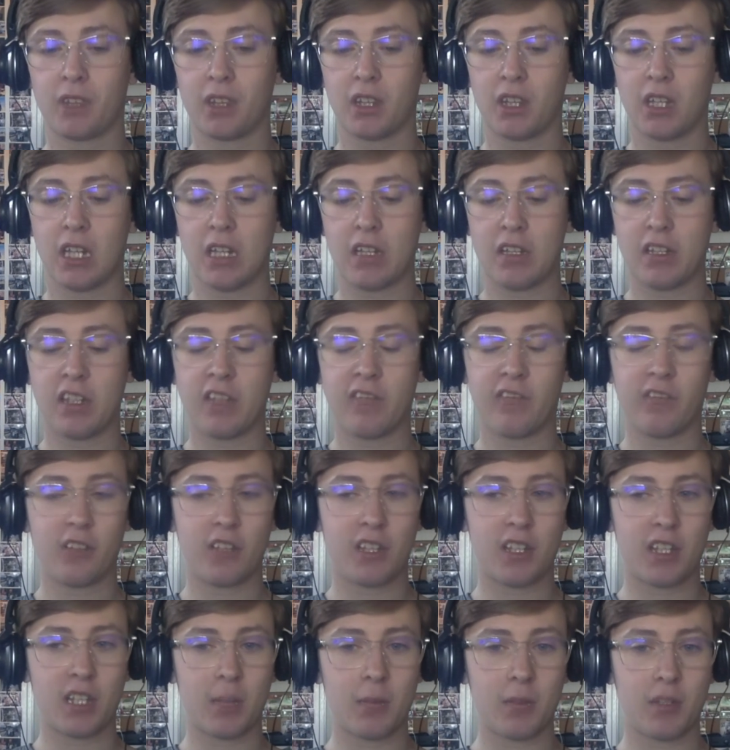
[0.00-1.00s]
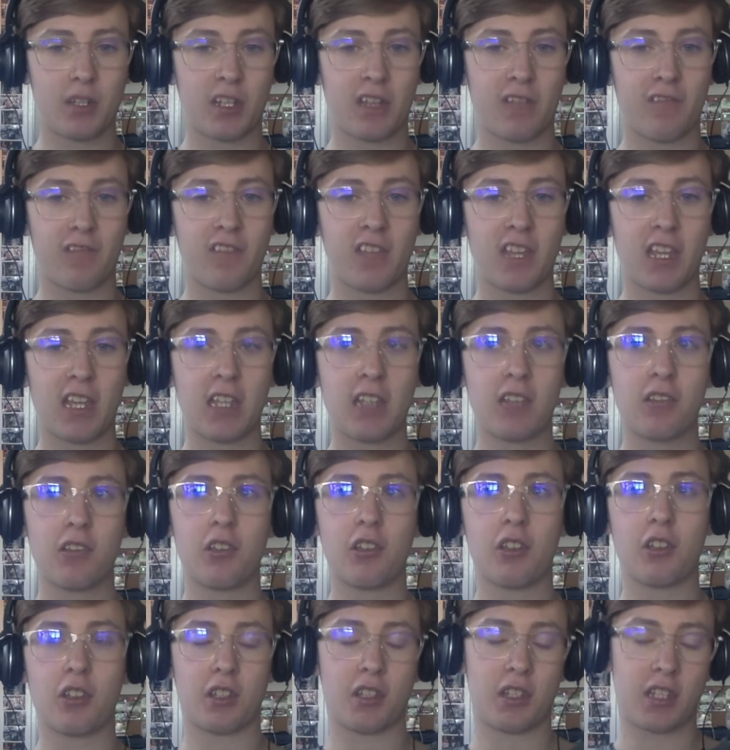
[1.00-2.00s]
there's definitely some stuff there.
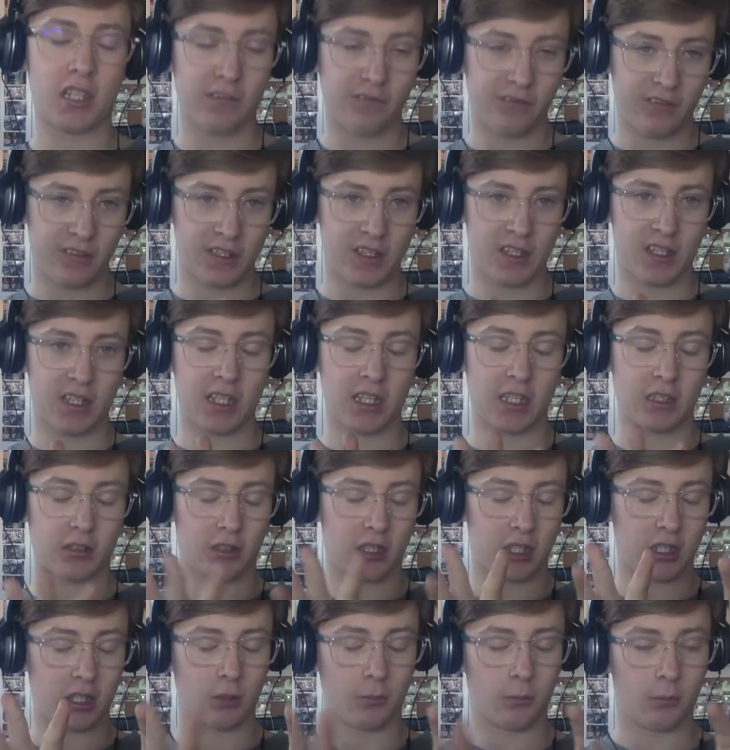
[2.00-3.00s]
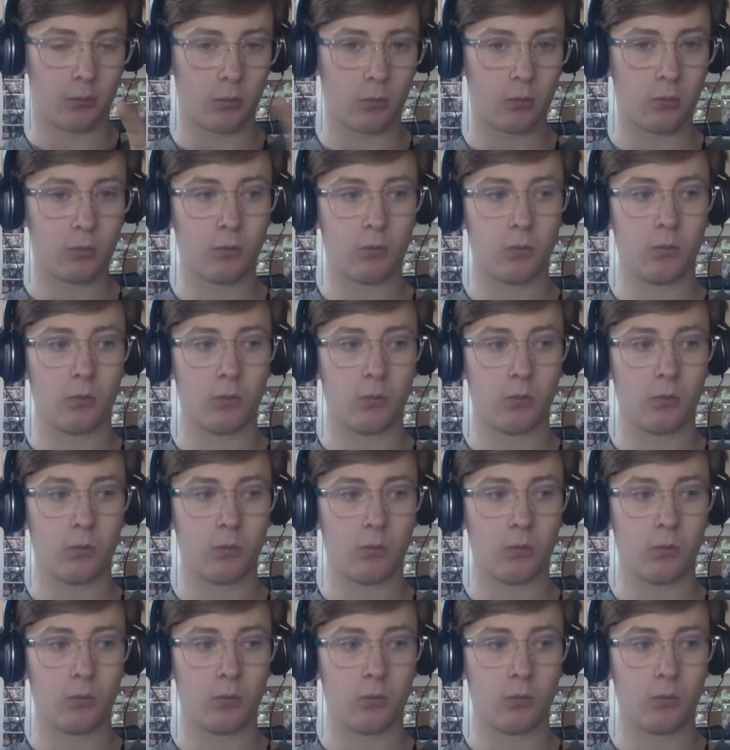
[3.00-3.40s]
You can definitely see, like, the